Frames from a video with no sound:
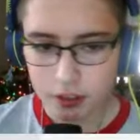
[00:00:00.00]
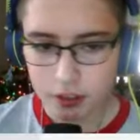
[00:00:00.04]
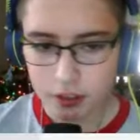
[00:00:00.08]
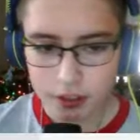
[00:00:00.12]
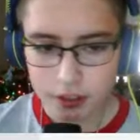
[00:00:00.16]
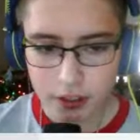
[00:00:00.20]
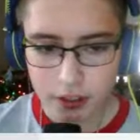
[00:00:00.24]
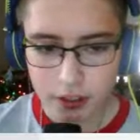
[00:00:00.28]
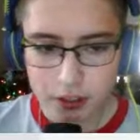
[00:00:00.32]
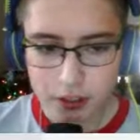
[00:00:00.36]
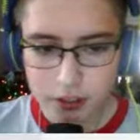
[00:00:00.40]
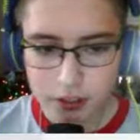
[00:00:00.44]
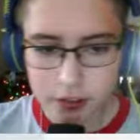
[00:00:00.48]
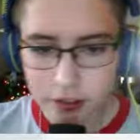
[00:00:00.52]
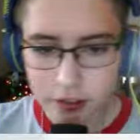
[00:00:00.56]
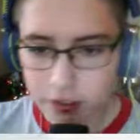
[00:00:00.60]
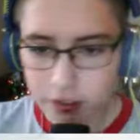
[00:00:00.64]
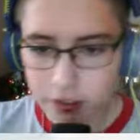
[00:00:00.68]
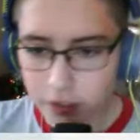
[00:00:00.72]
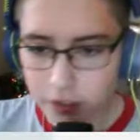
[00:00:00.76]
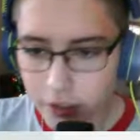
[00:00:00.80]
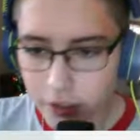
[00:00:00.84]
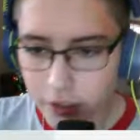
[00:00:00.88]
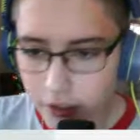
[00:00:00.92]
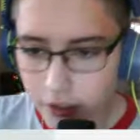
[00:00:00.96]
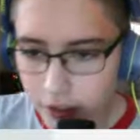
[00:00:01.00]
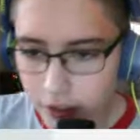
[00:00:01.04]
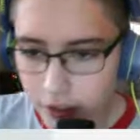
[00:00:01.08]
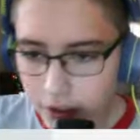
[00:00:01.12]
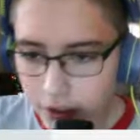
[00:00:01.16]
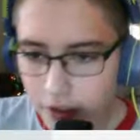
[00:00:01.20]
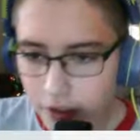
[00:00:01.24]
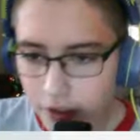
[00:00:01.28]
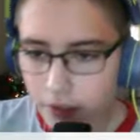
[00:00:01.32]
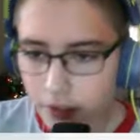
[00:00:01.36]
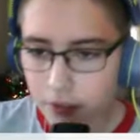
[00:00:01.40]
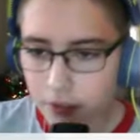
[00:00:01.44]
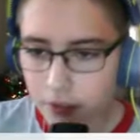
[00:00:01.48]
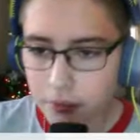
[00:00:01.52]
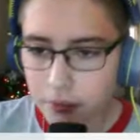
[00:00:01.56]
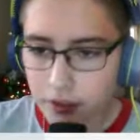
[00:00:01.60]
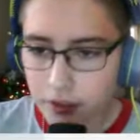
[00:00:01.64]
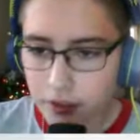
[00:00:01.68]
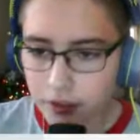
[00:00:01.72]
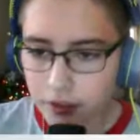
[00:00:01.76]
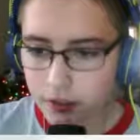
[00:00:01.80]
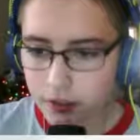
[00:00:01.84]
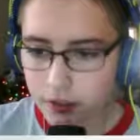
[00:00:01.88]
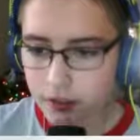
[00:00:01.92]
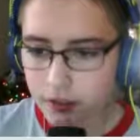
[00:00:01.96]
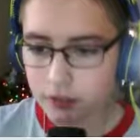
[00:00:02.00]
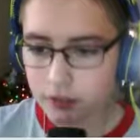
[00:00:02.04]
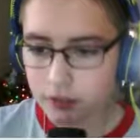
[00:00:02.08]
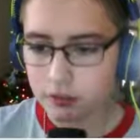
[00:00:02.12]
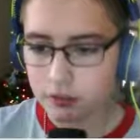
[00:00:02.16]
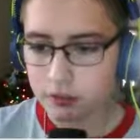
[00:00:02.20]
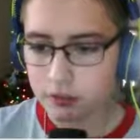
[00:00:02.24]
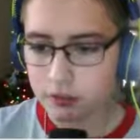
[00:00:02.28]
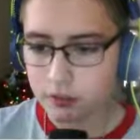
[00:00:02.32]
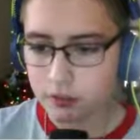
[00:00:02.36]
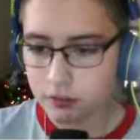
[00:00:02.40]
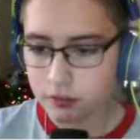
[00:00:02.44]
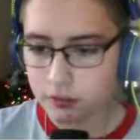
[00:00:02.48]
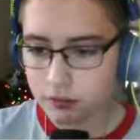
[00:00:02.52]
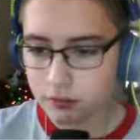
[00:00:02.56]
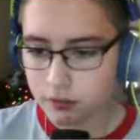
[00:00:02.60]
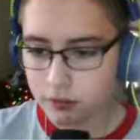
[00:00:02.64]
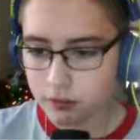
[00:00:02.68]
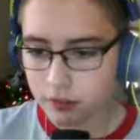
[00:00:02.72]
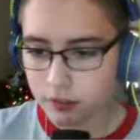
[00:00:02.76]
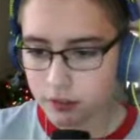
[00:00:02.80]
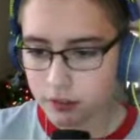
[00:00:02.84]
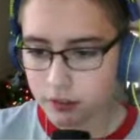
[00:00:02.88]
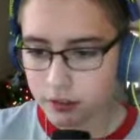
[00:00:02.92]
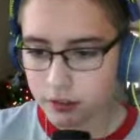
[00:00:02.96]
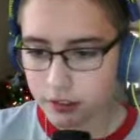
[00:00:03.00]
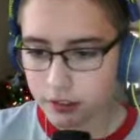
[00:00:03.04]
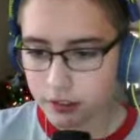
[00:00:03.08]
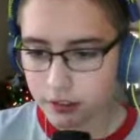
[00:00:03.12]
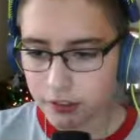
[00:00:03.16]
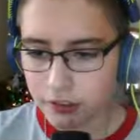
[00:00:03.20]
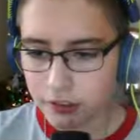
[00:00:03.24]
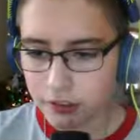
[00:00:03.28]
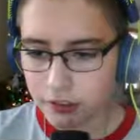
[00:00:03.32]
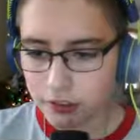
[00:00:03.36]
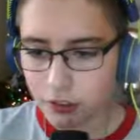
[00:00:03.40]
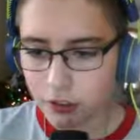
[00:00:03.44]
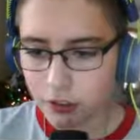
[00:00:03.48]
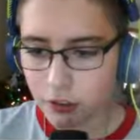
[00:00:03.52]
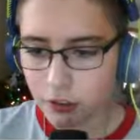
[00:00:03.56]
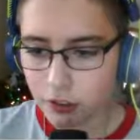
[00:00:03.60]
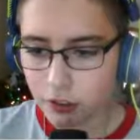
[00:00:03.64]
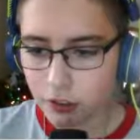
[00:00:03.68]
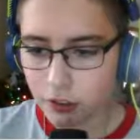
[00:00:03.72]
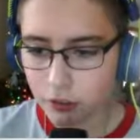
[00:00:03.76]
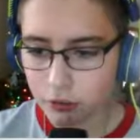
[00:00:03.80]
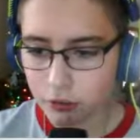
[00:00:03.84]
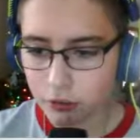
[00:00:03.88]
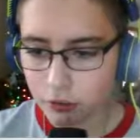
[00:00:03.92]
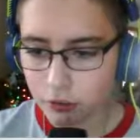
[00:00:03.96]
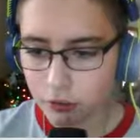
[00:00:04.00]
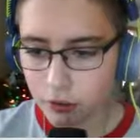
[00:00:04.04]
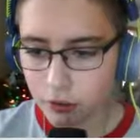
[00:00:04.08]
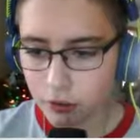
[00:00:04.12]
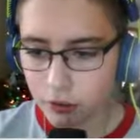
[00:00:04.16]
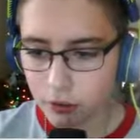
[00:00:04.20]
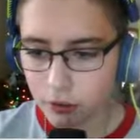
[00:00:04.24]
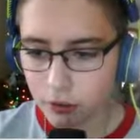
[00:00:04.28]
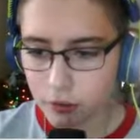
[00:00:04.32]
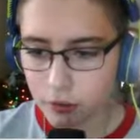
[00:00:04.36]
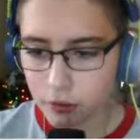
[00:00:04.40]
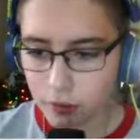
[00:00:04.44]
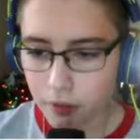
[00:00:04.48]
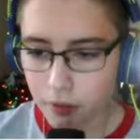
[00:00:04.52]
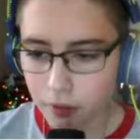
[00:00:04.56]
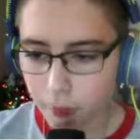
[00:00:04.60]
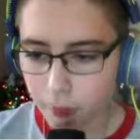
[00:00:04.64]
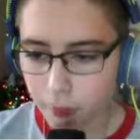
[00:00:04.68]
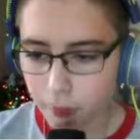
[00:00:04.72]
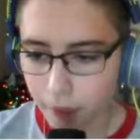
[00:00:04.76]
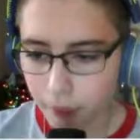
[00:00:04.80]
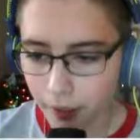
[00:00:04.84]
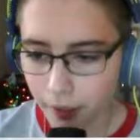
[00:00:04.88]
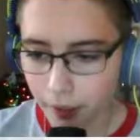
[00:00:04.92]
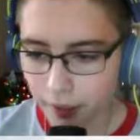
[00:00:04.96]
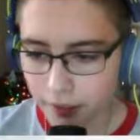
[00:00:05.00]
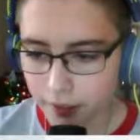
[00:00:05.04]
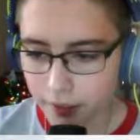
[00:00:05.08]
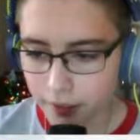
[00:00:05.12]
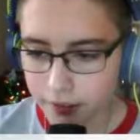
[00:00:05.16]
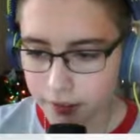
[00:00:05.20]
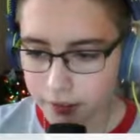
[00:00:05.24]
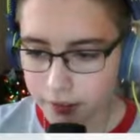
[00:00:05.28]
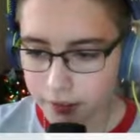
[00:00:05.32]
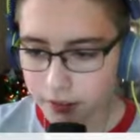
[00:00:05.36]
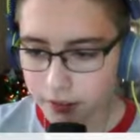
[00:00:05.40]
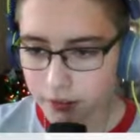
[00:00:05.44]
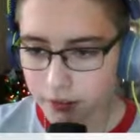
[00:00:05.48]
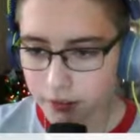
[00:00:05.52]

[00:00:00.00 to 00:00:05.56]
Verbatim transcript: Now let's see what. Now let's go all the way back.